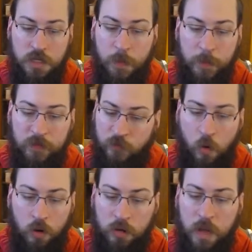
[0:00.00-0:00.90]
Department
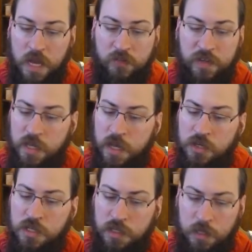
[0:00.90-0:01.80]
4,
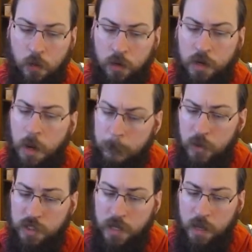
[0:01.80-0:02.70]
Investigations and Legal Work,
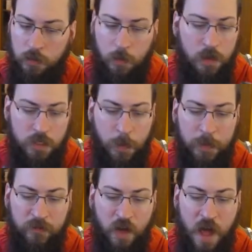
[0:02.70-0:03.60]
Personnel.
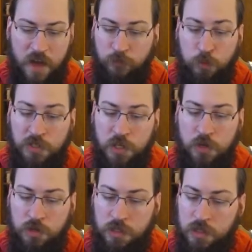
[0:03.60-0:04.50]
Department 5,
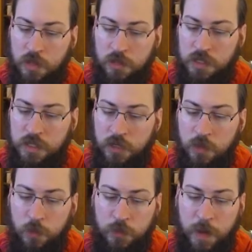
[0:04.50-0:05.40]
Prosecution. This
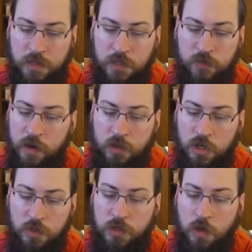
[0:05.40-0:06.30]
section which passes final
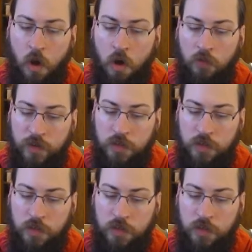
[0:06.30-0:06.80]
judgment on all